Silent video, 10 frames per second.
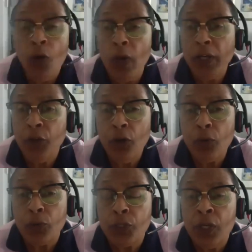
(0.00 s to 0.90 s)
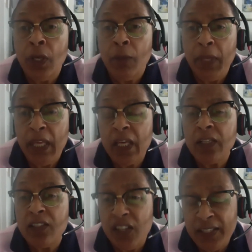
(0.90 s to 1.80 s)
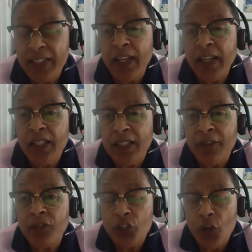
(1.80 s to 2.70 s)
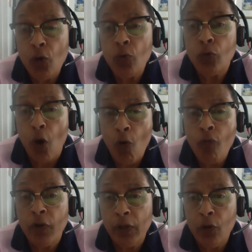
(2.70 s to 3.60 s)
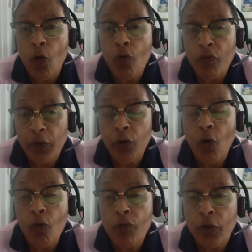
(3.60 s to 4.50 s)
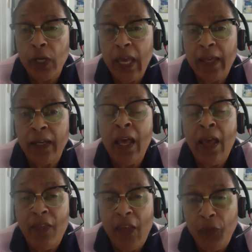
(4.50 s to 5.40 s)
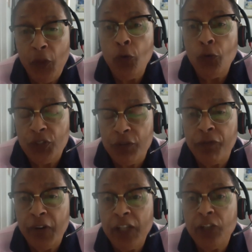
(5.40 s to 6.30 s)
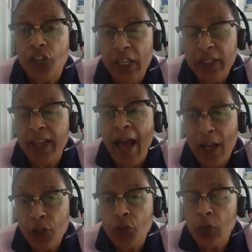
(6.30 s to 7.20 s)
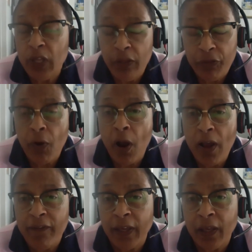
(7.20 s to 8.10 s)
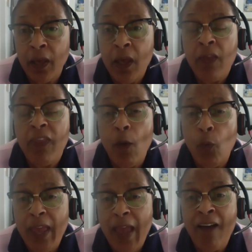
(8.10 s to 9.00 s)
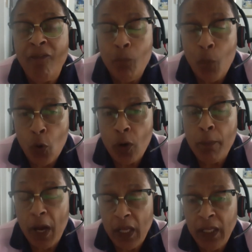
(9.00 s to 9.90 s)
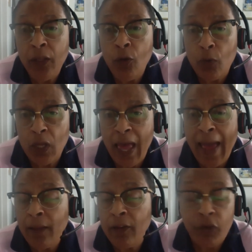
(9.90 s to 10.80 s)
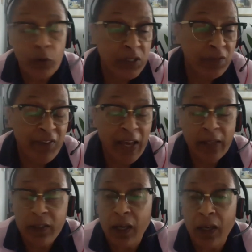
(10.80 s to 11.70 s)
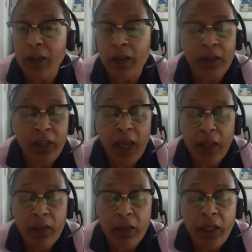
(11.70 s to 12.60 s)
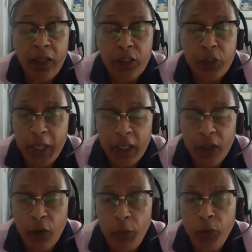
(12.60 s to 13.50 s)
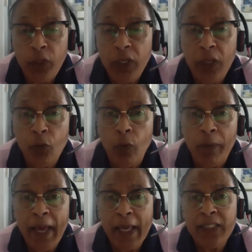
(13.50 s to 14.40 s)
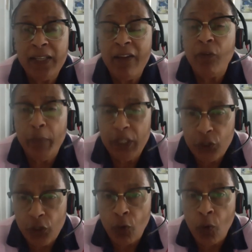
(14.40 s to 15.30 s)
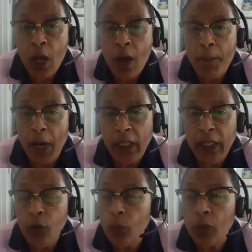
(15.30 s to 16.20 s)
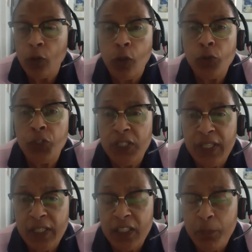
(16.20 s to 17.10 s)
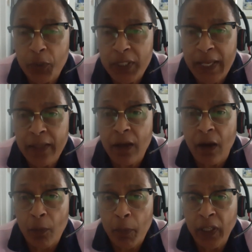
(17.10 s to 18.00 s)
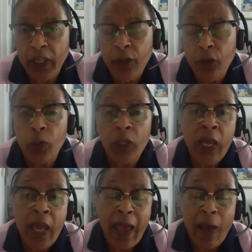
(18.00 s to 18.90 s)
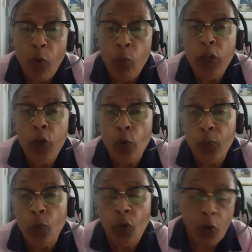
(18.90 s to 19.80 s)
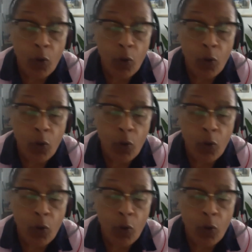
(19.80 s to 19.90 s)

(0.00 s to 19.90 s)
I don't, because the studies have shown over and over and over again that the use of French is actually thriving, that we have more bilingual anglophones. In fact, the English-speaking community in Quebec has never been so bilingual. Close to 60% are bilingual. And when we go